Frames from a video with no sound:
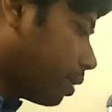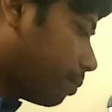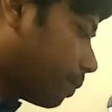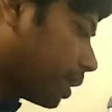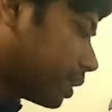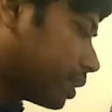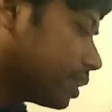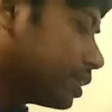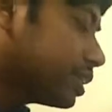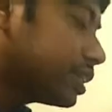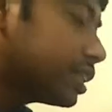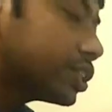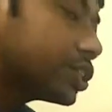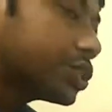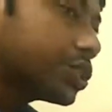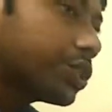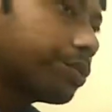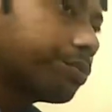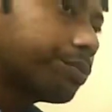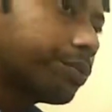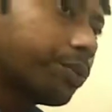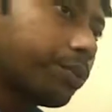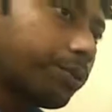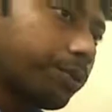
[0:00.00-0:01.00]
but in case
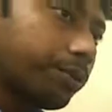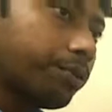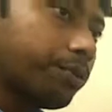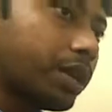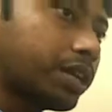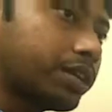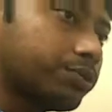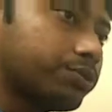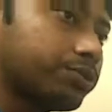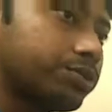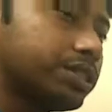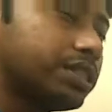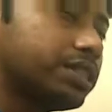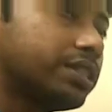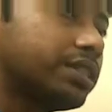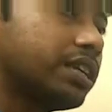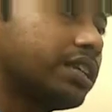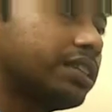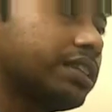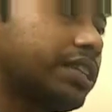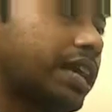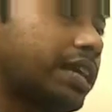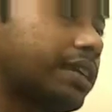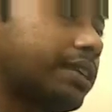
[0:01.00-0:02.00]
of what you see
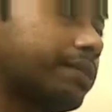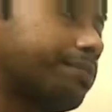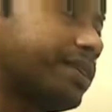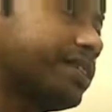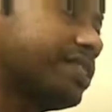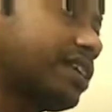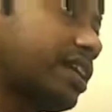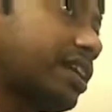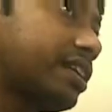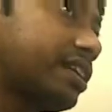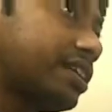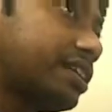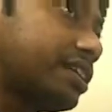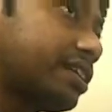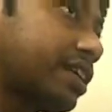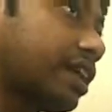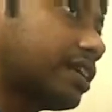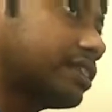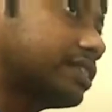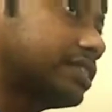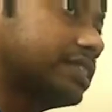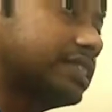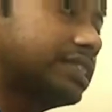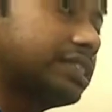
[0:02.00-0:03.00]
here, that pressure in a
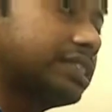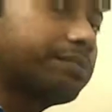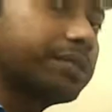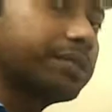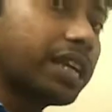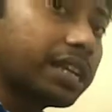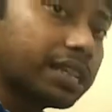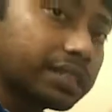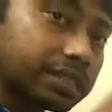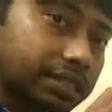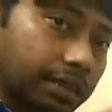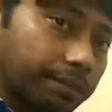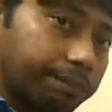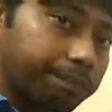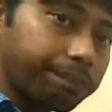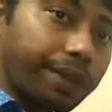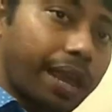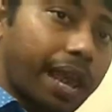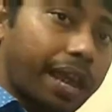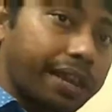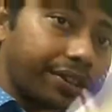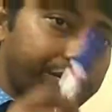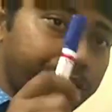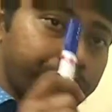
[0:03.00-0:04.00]
duct system, there are some
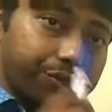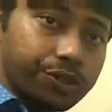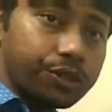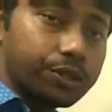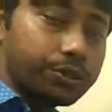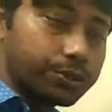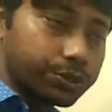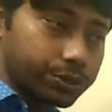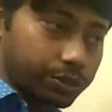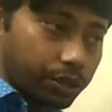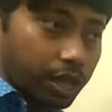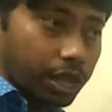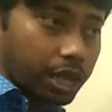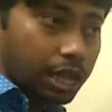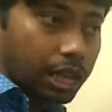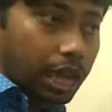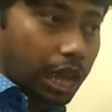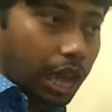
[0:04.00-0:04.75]
fan introduced